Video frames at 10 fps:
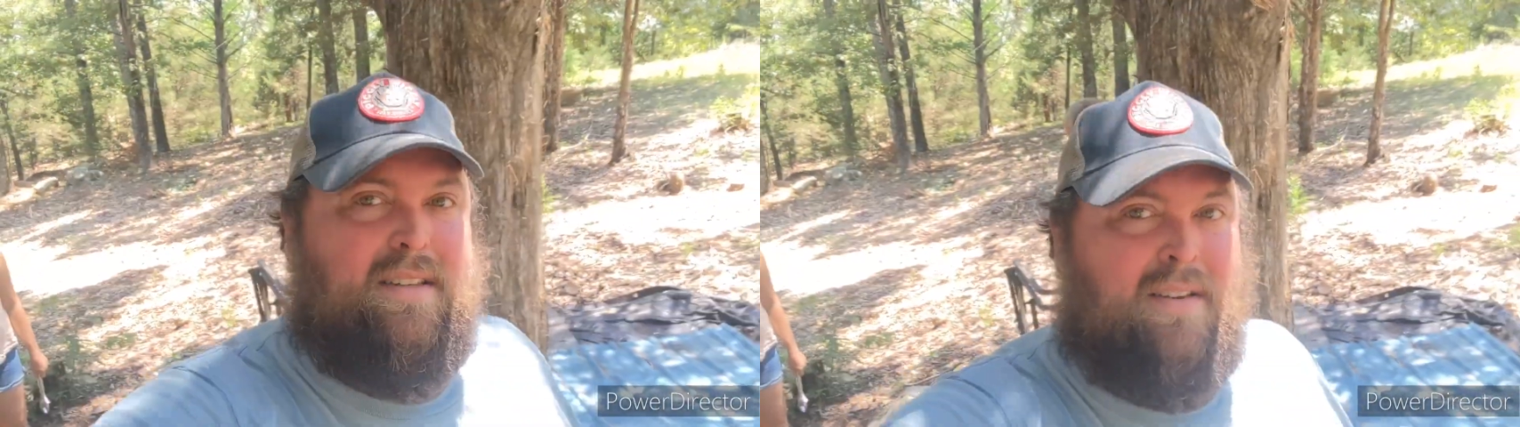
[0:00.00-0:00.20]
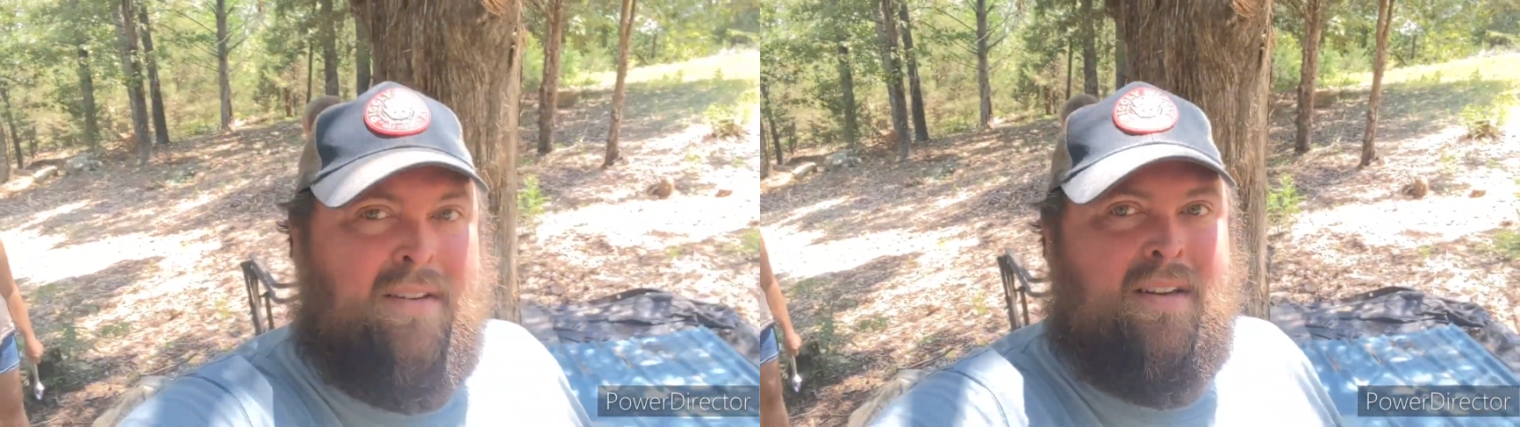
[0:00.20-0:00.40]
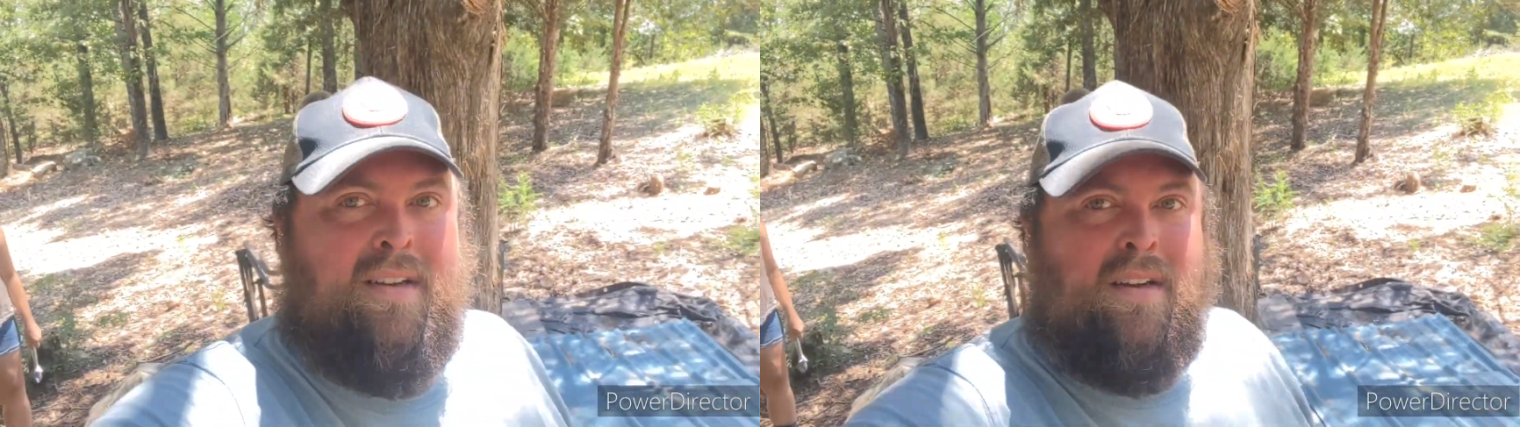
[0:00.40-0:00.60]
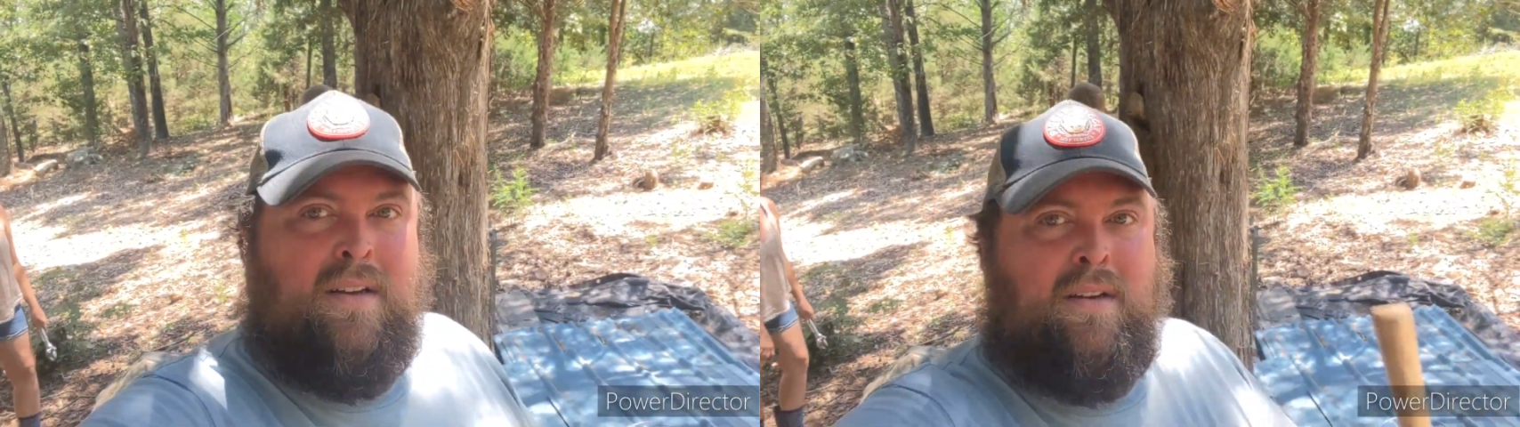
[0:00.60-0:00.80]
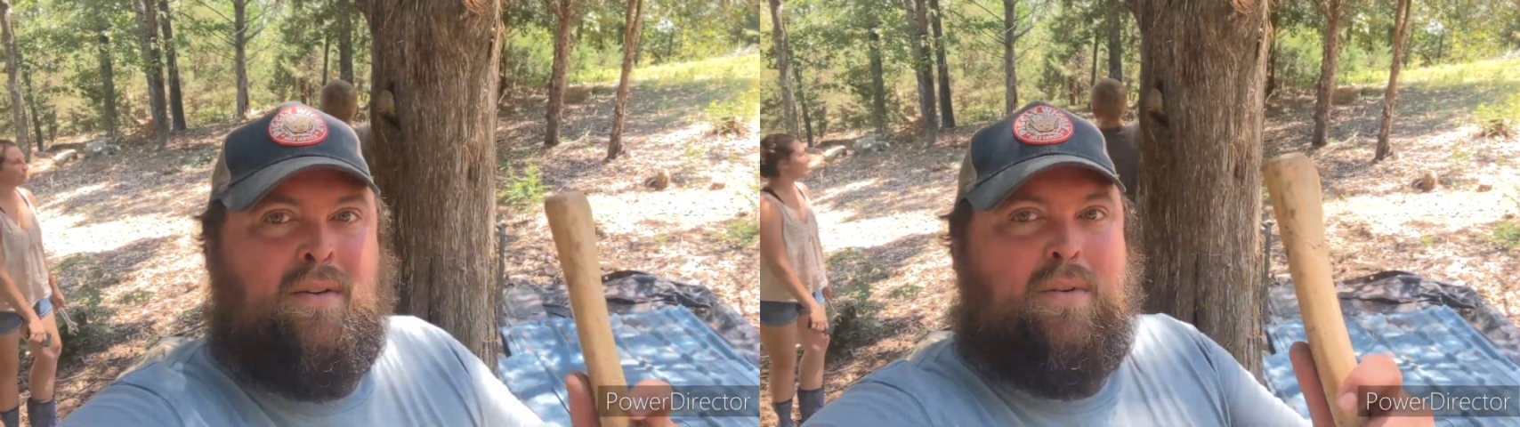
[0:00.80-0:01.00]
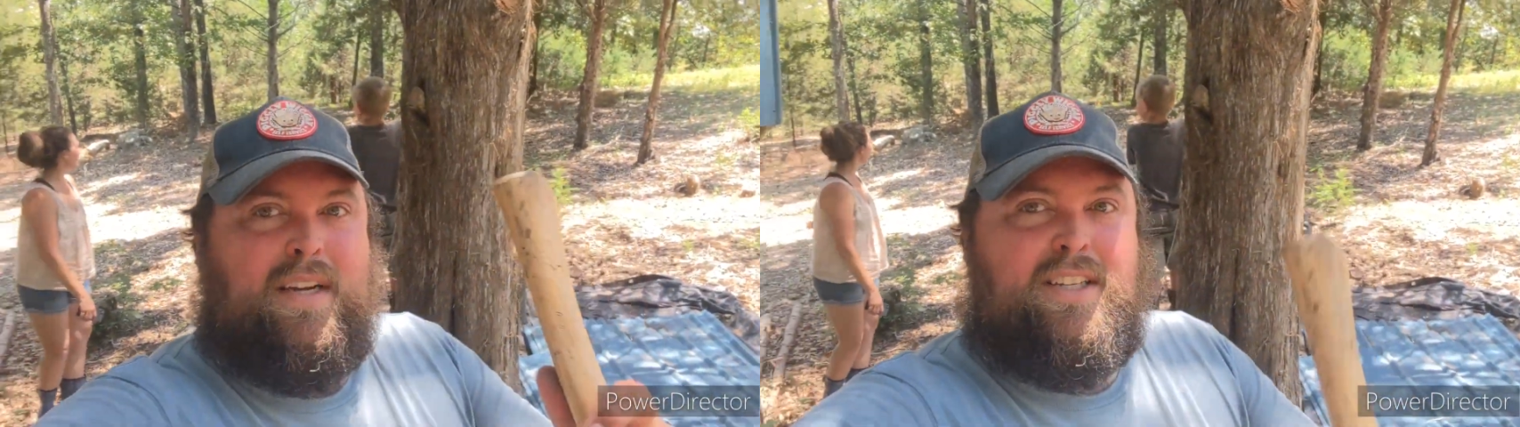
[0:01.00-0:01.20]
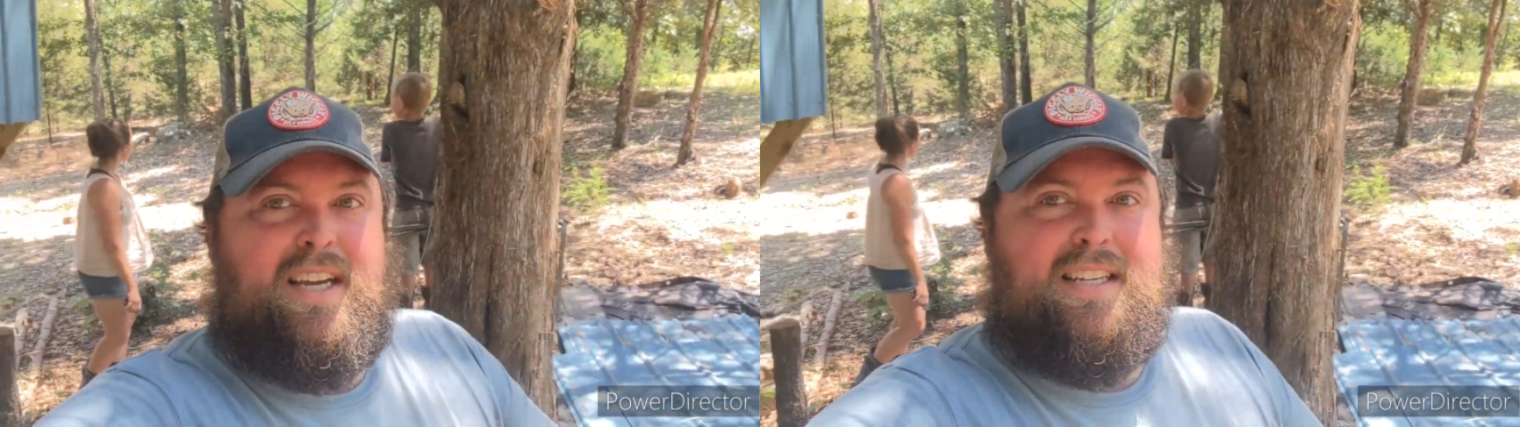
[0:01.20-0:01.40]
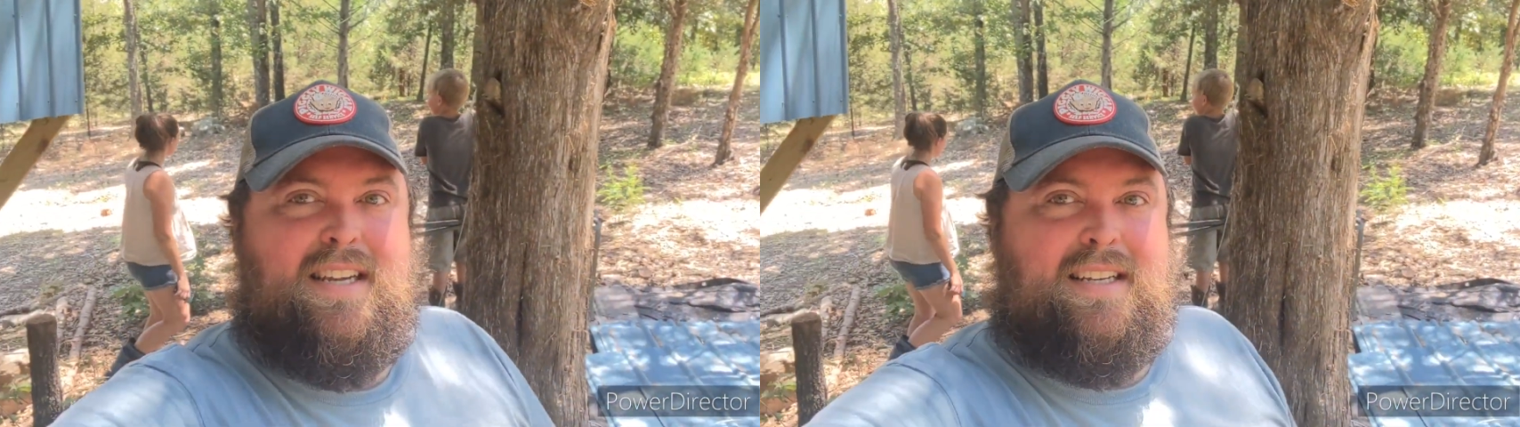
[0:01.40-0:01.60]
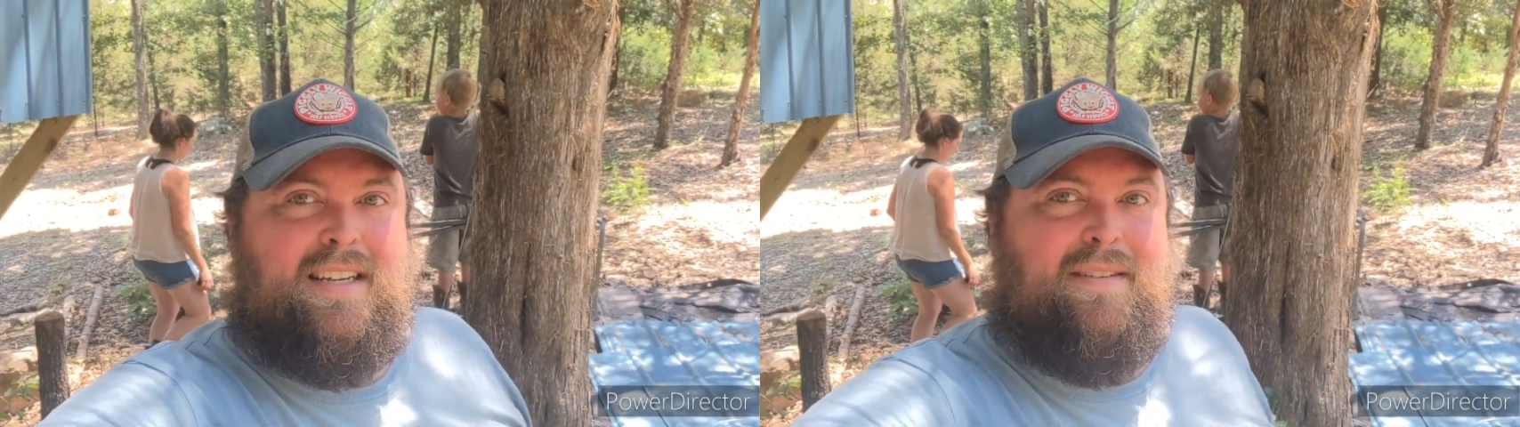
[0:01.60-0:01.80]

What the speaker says: So we'll catch you guys next